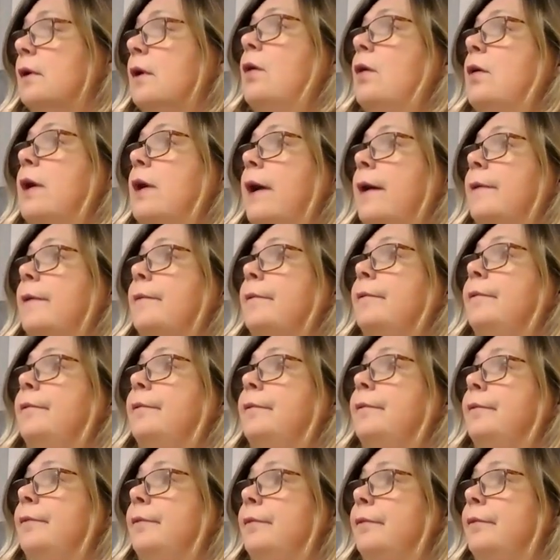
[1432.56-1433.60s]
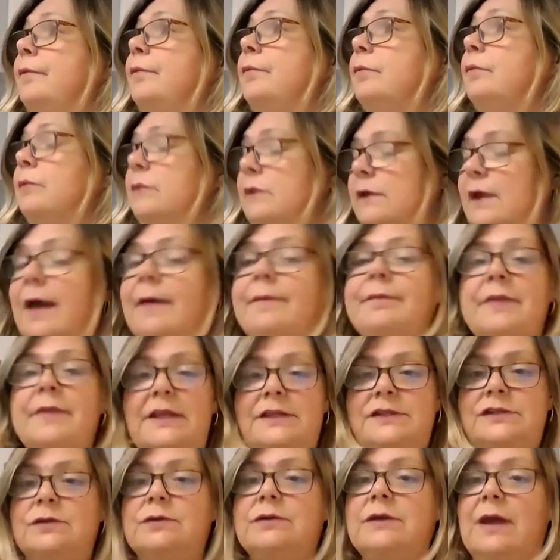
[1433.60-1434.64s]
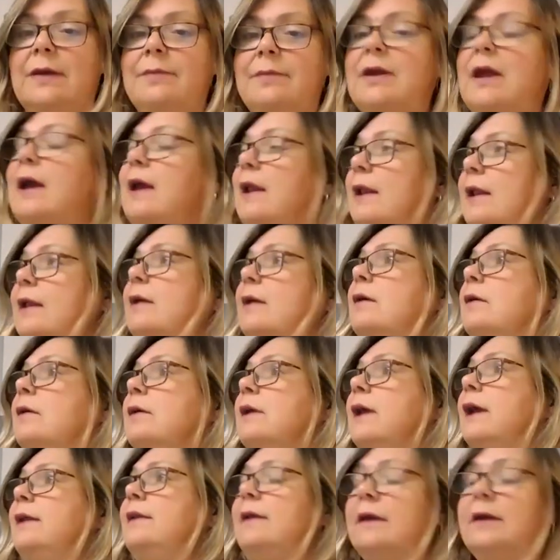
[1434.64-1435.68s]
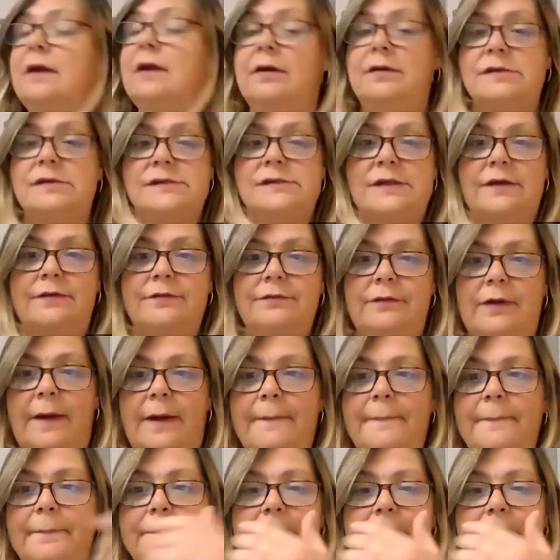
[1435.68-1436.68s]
Okay. Yeah, that's okay, Mihaela. Okay, take care of yourself. Yeah.